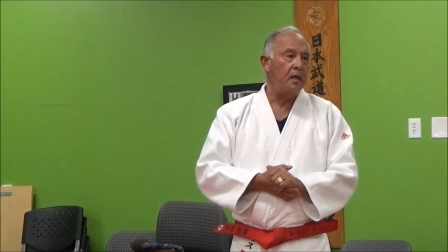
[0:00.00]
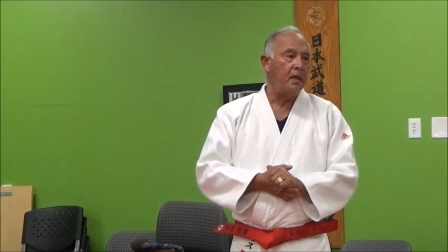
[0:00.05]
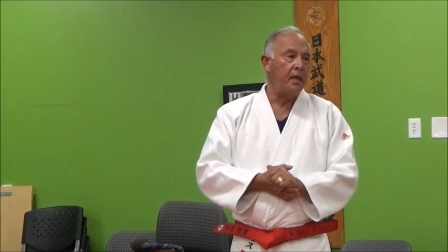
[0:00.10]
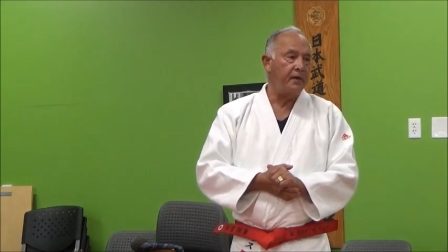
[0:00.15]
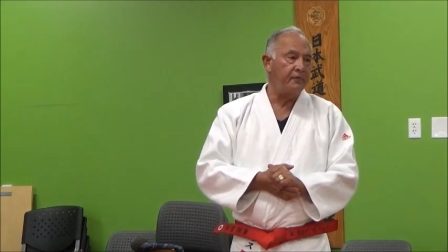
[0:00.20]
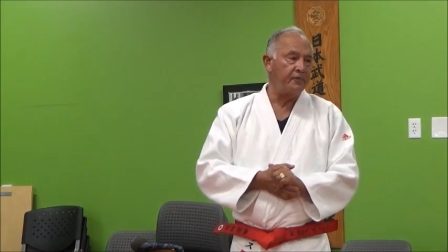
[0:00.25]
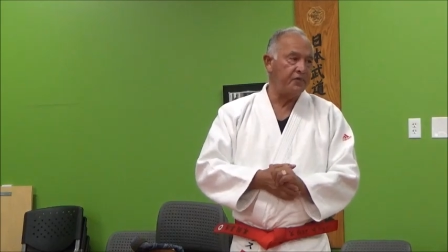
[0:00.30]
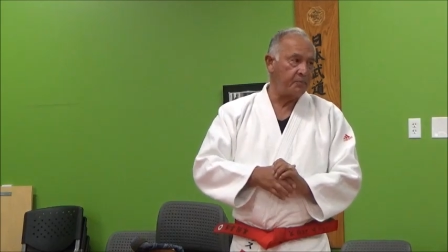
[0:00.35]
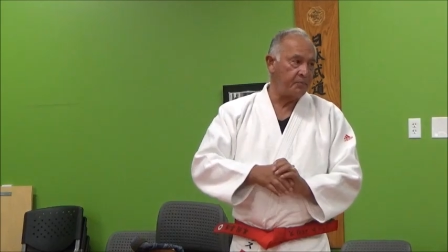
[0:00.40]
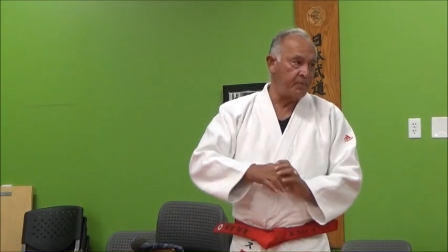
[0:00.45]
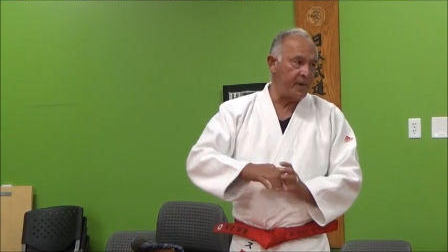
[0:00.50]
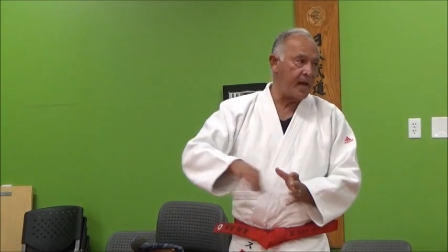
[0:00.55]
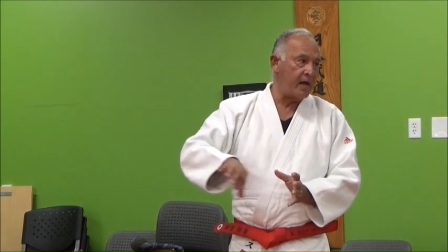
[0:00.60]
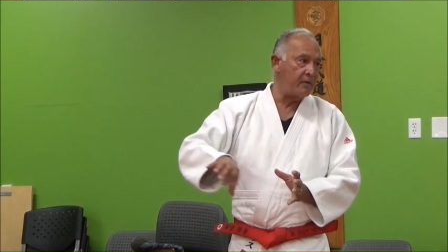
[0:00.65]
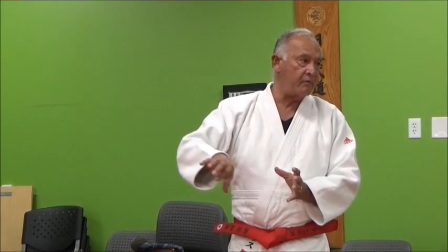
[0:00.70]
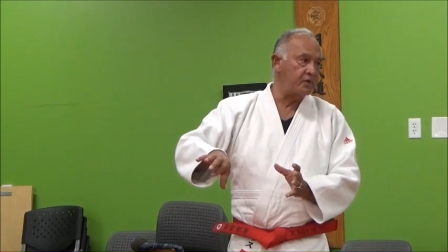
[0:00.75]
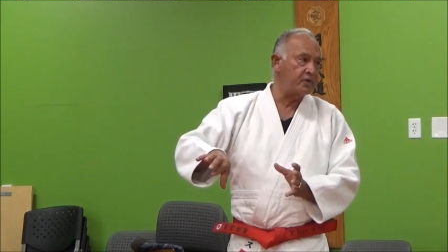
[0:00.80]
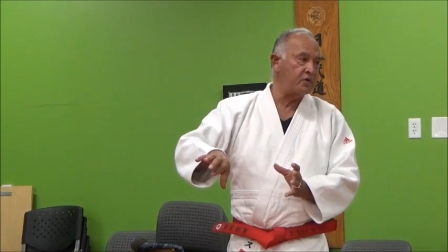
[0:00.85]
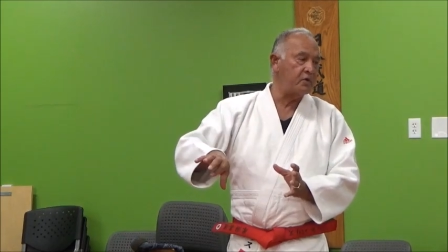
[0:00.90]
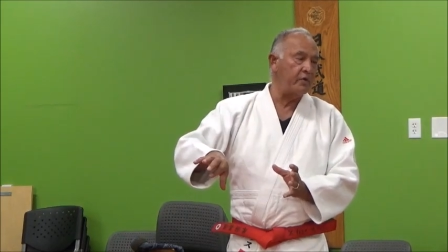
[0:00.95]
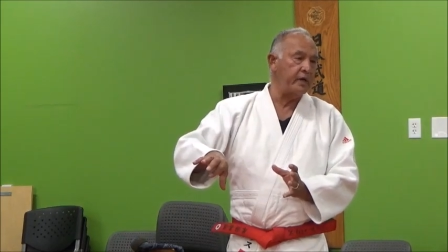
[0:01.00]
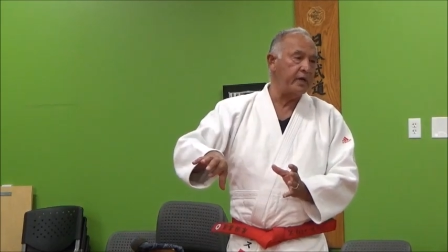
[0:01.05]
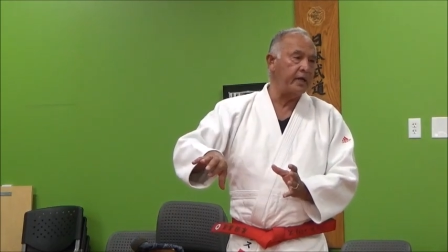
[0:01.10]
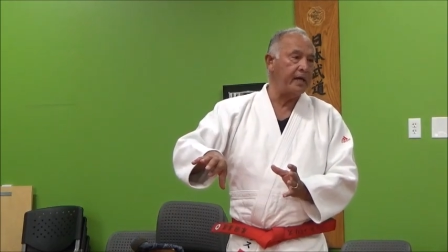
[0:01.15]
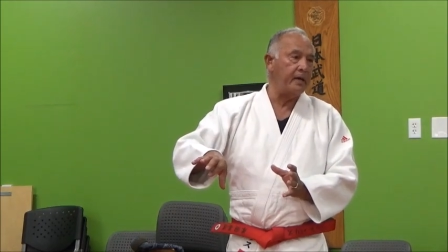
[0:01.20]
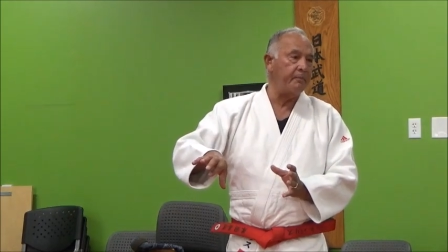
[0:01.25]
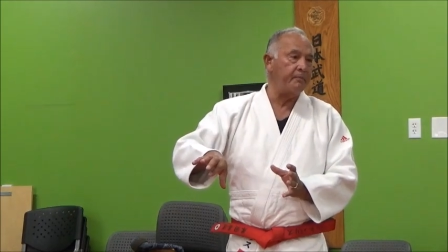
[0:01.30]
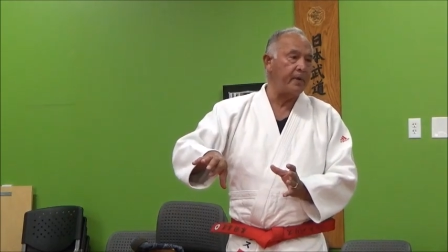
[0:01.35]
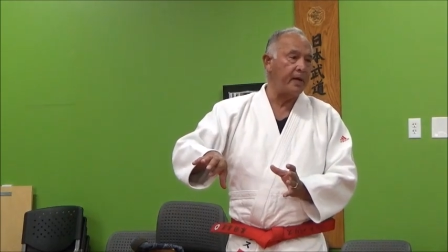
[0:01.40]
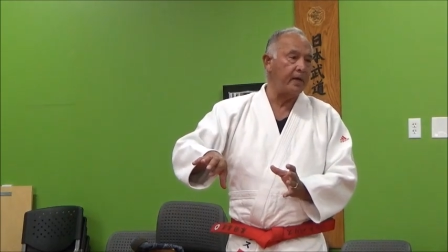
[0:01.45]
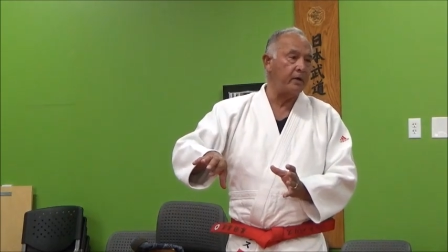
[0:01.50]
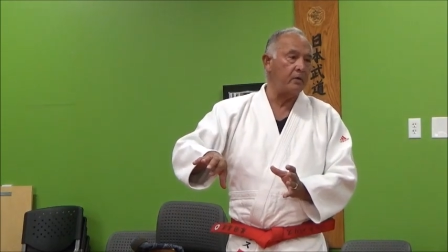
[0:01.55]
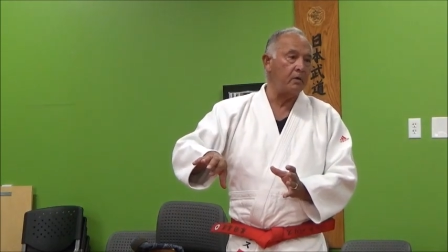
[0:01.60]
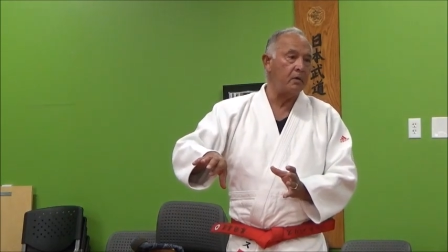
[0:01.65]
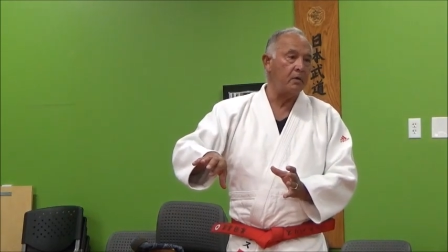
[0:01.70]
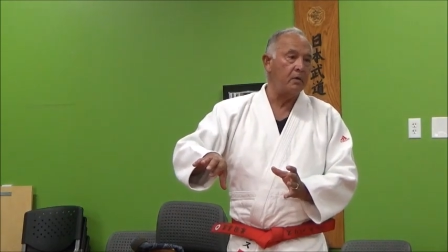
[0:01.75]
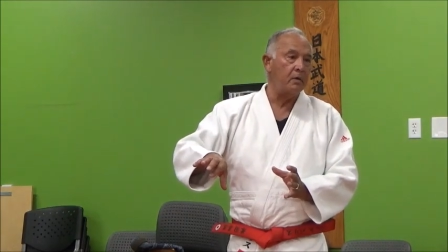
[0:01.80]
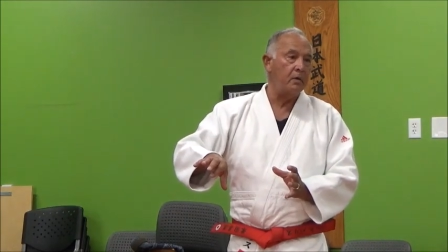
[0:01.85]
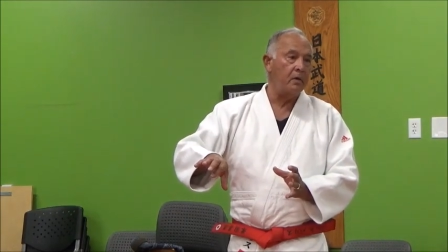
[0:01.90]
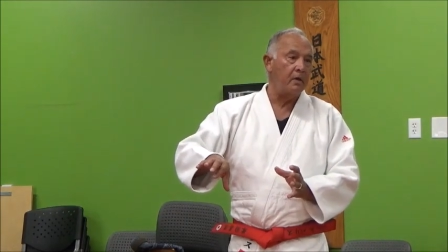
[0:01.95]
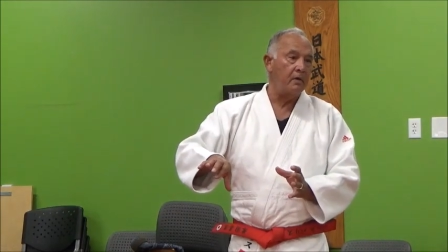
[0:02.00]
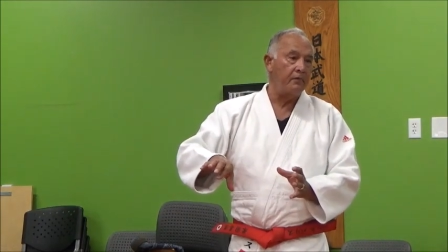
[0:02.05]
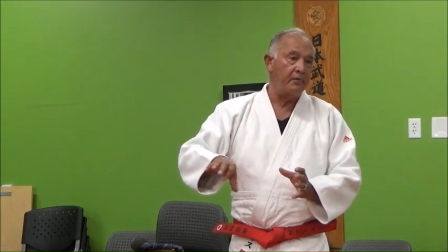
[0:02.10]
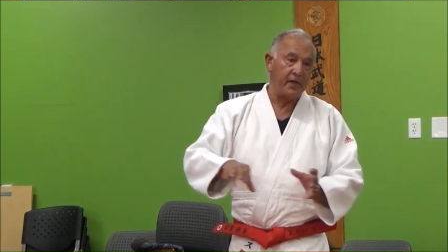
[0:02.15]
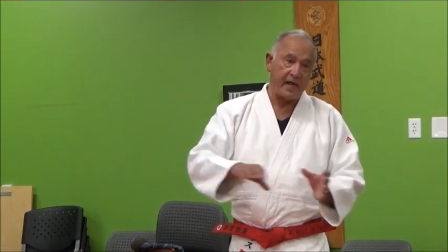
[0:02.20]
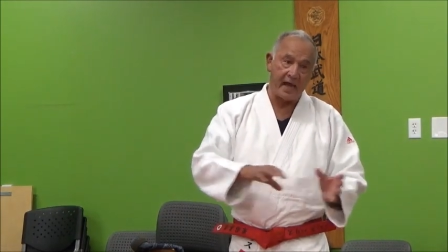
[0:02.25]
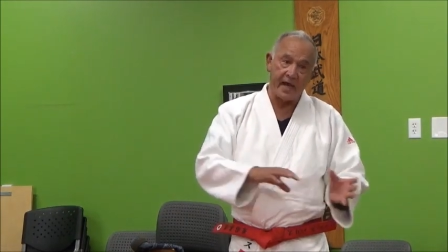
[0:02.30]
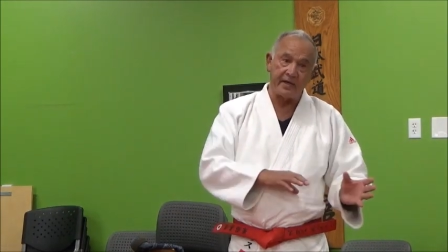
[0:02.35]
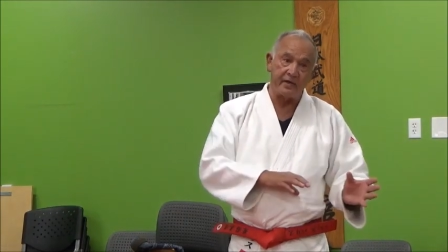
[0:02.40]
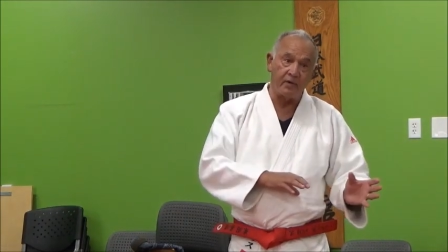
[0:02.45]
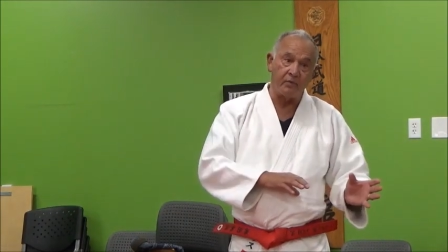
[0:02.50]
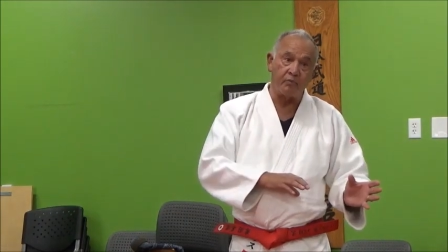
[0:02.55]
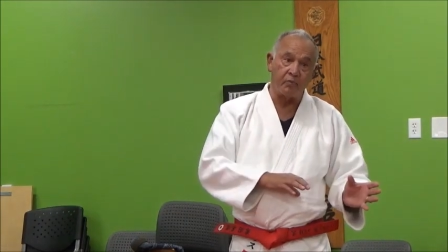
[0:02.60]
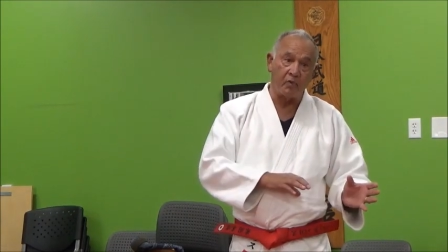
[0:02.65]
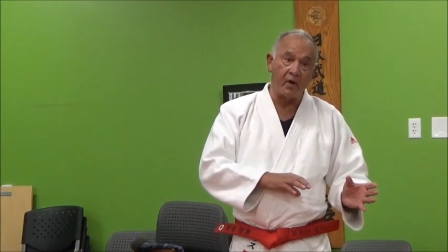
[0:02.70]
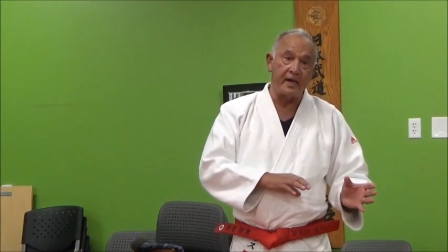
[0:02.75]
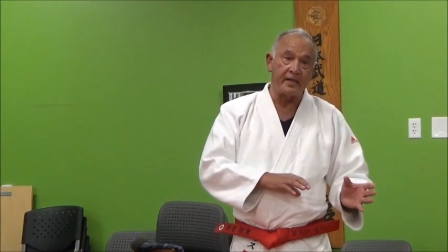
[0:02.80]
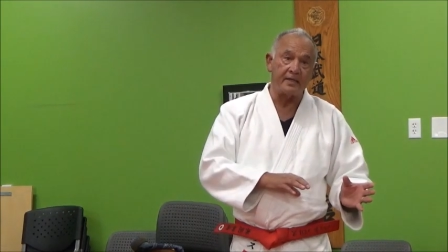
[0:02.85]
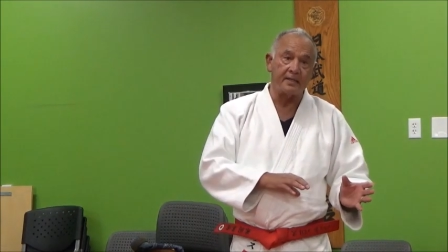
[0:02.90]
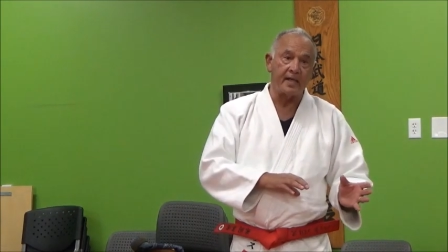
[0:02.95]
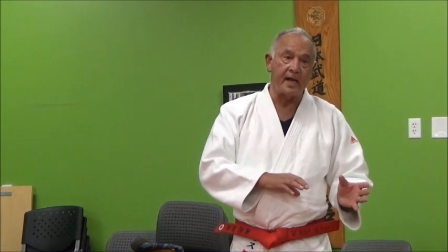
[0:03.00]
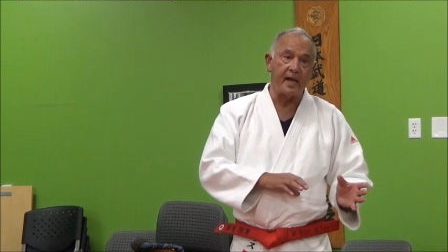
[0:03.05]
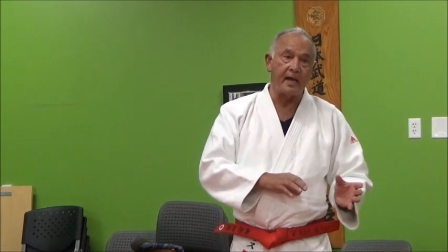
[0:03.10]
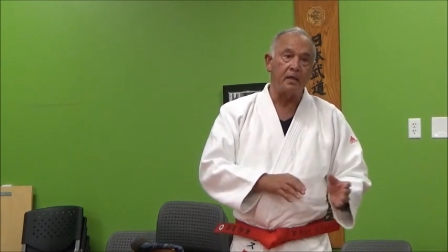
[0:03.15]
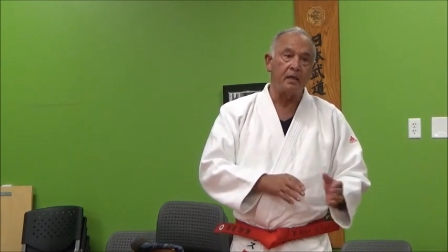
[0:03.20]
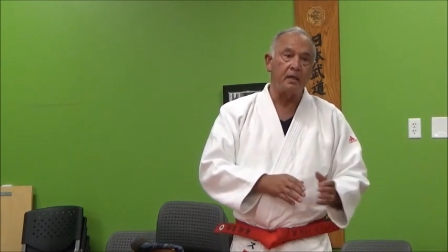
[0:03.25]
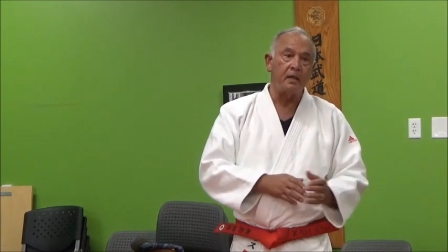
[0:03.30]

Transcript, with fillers: if Japan was going to get better, they had to embrace that.